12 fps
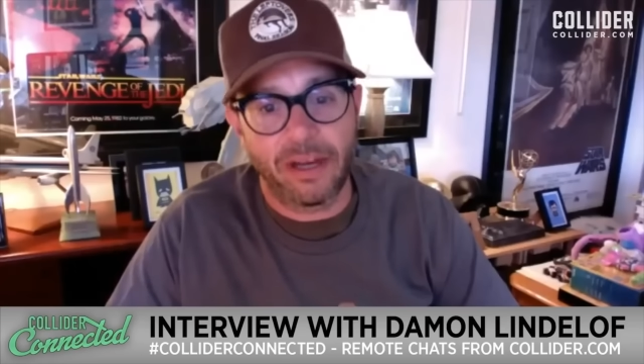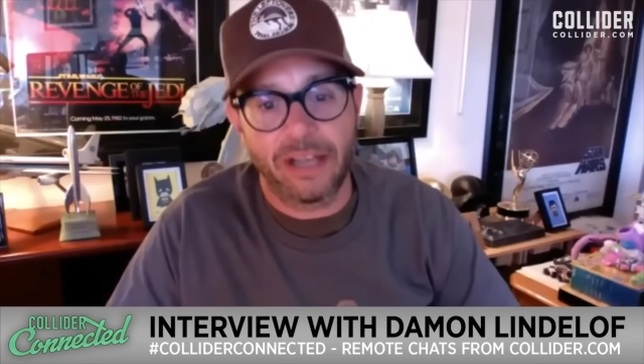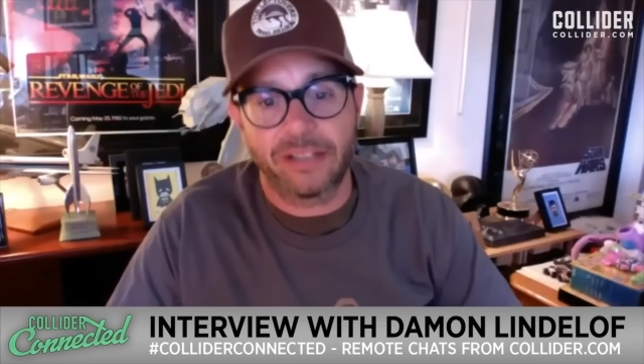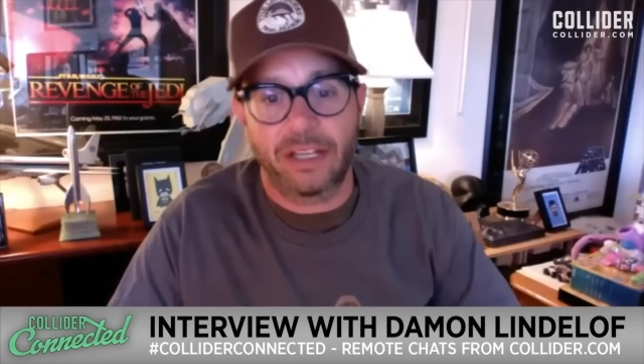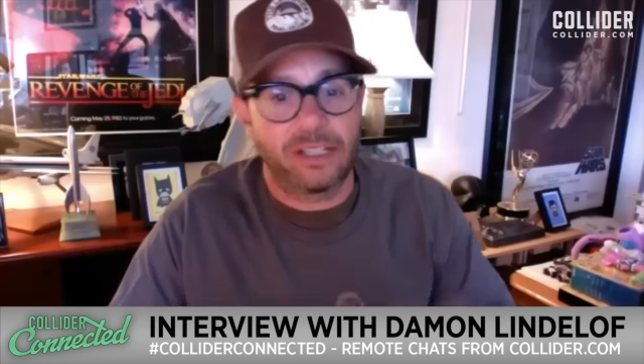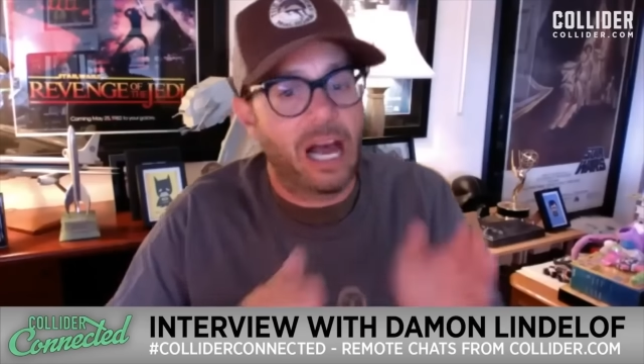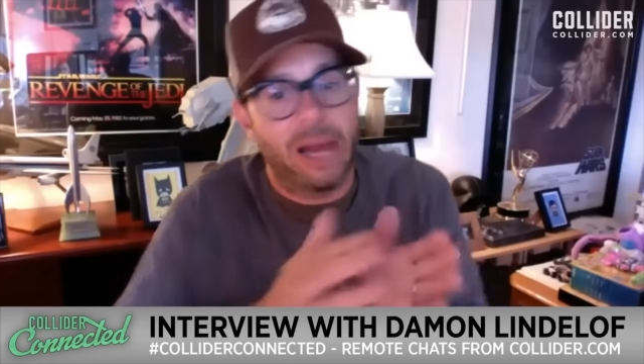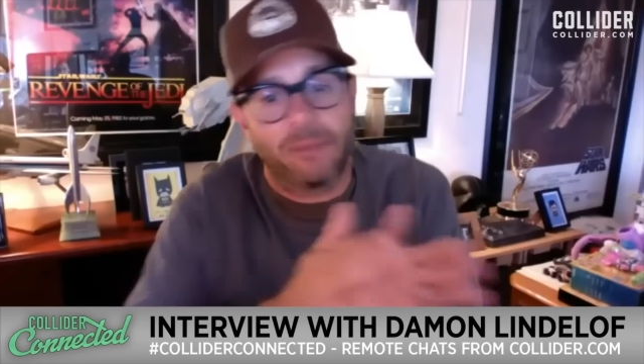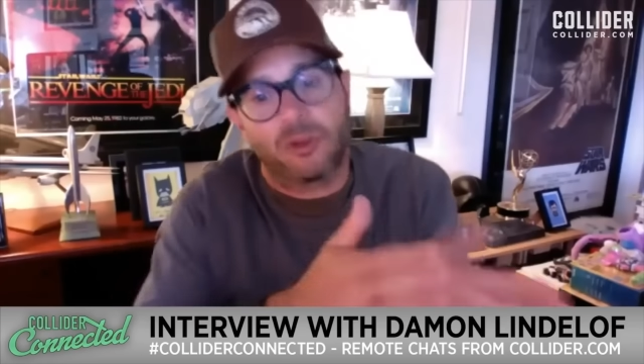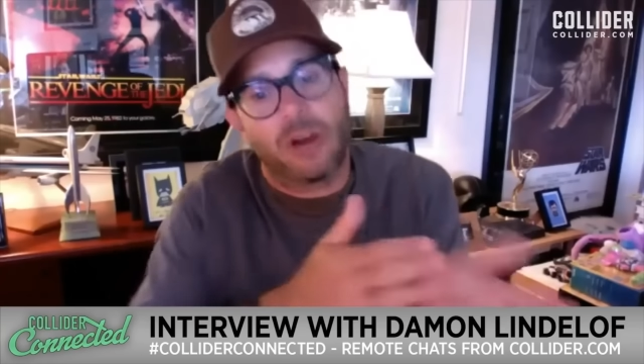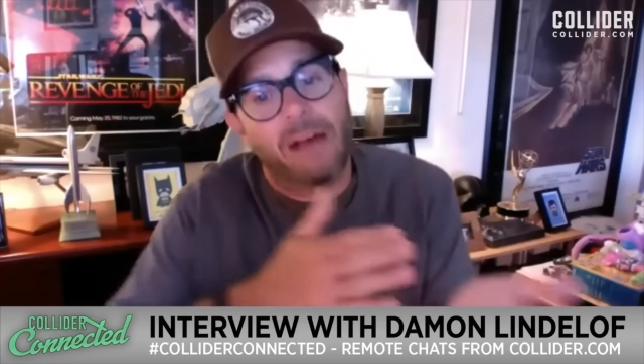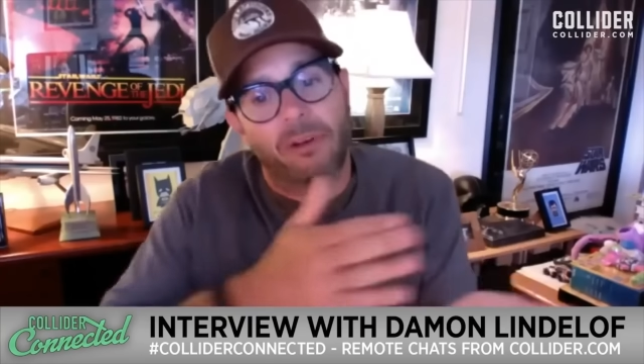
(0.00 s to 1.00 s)
as a time
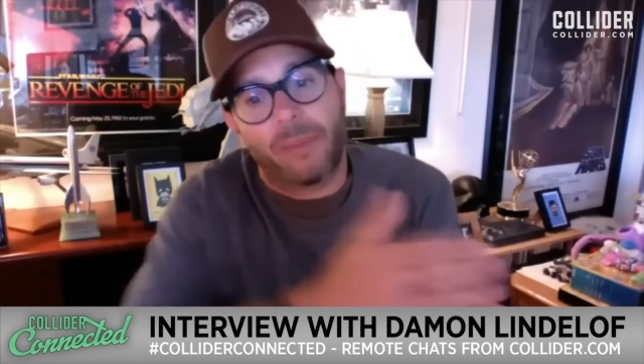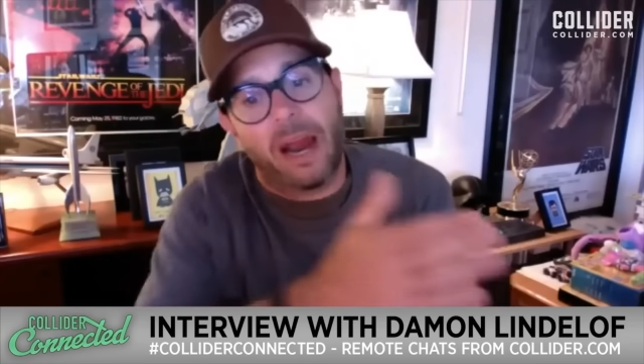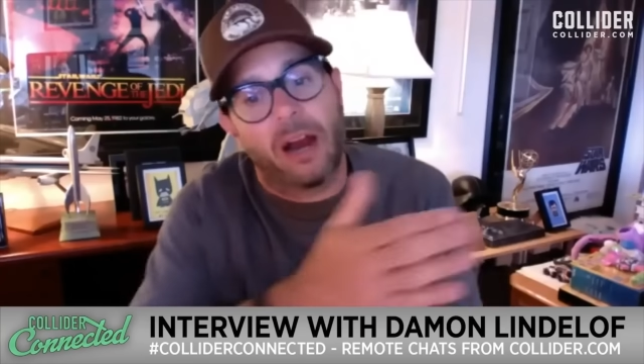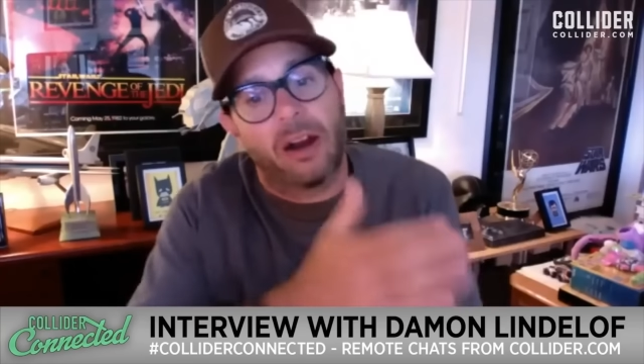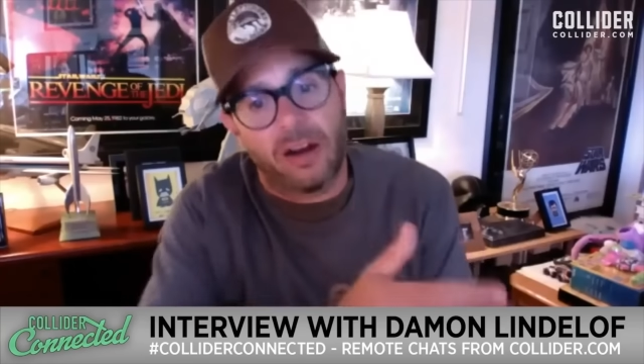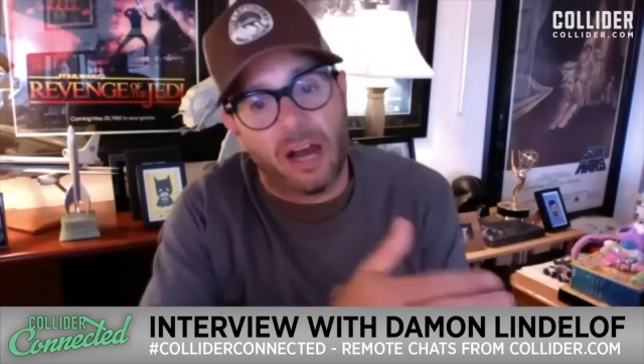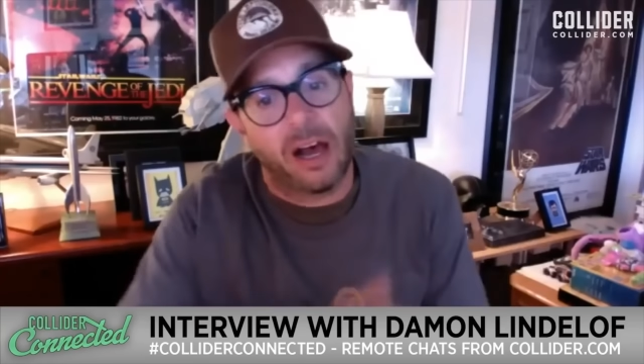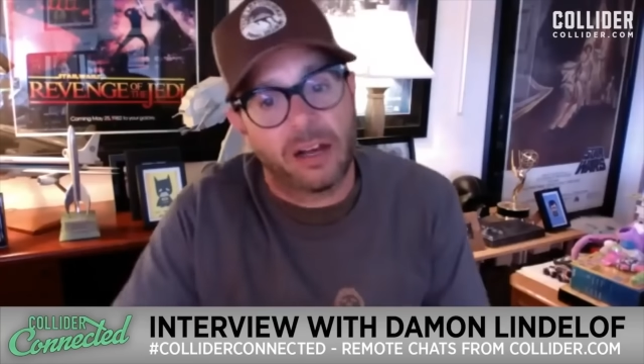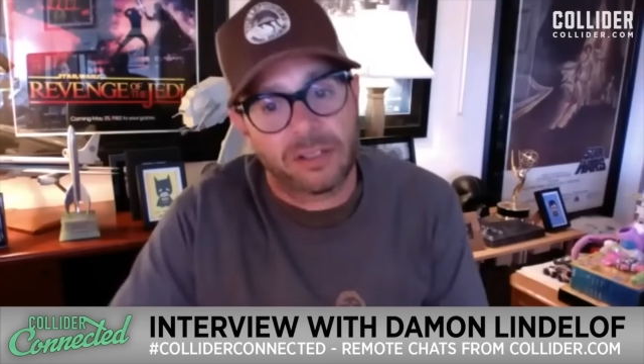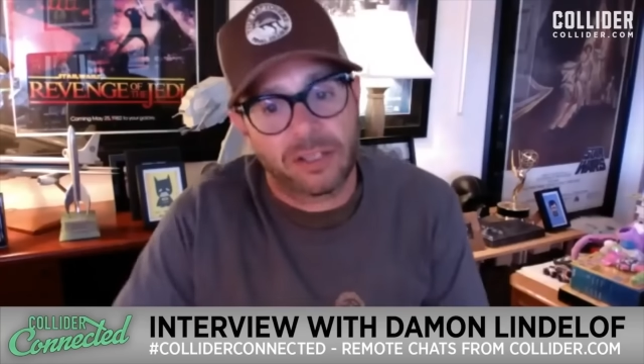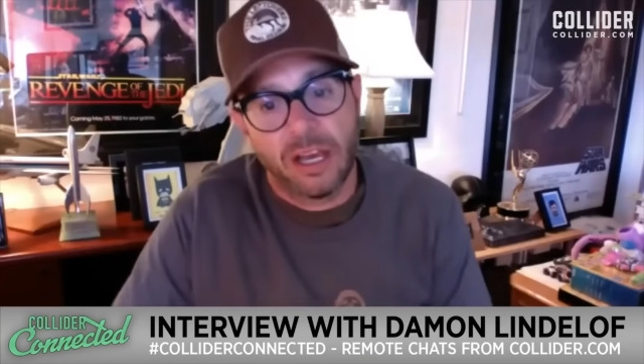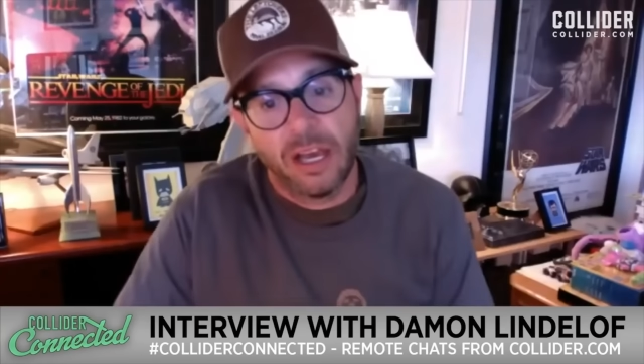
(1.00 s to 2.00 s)
travel
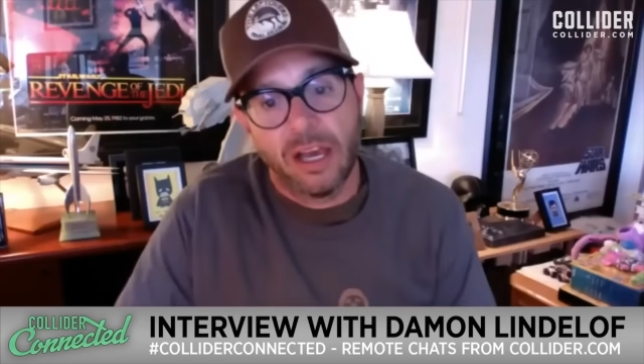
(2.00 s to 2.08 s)
paradox?